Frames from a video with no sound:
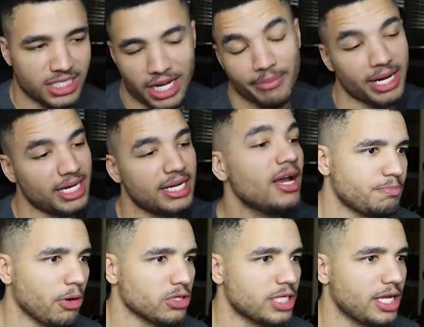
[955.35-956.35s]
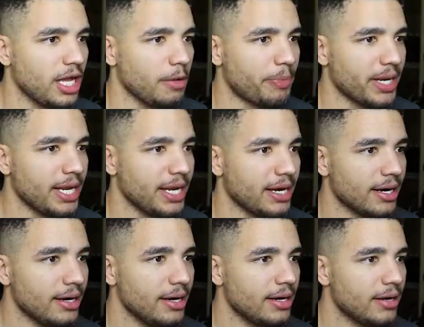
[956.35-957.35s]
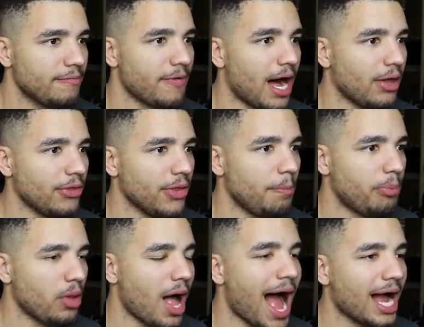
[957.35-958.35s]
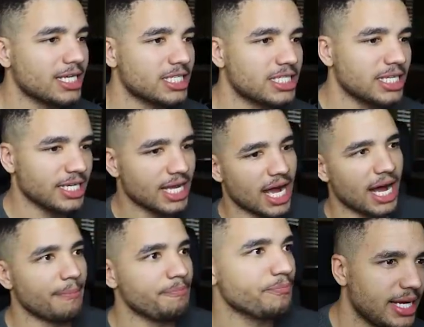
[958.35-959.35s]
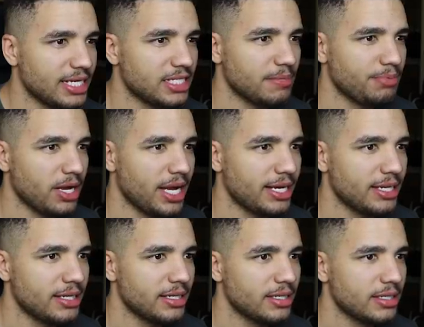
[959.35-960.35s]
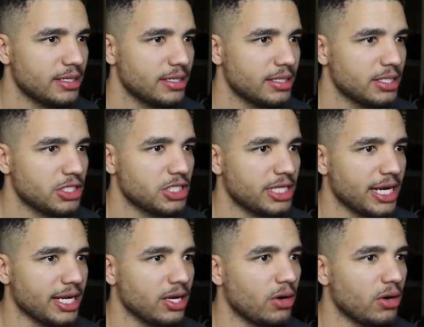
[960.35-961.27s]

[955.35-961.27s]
I mean, supposed to keep it here, follow the blocks, and um, that is the plan. Just kidding.